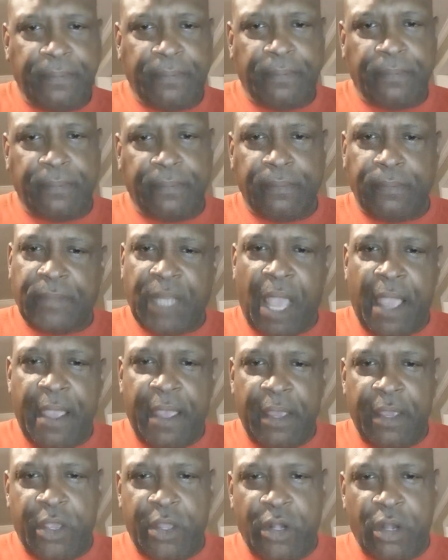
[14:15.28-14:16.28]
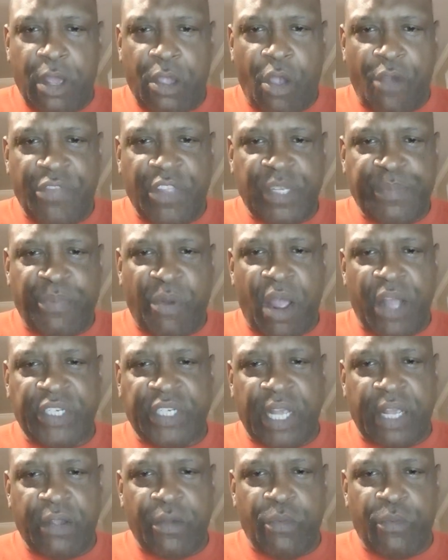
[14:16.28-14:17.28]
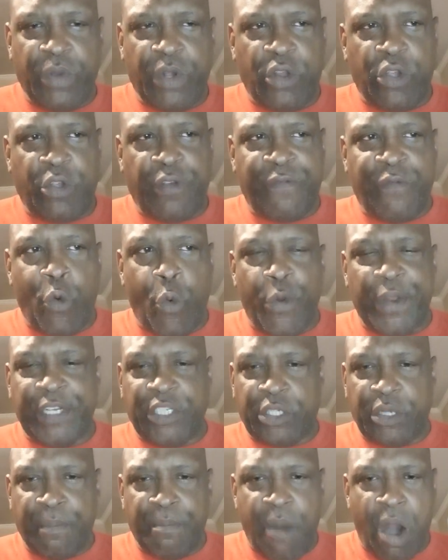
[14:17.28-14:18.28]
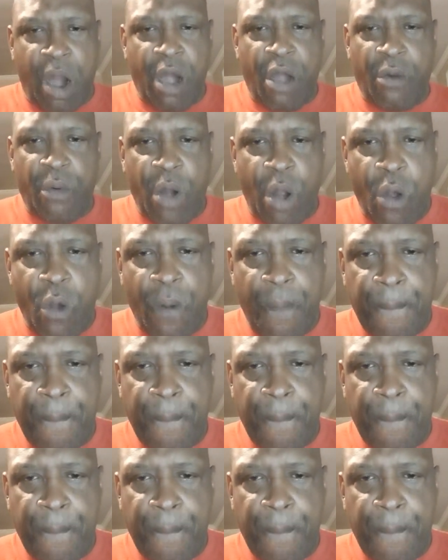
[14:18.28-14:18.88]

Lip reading: hey, good luck on this project, and we're looking forward tomorrow.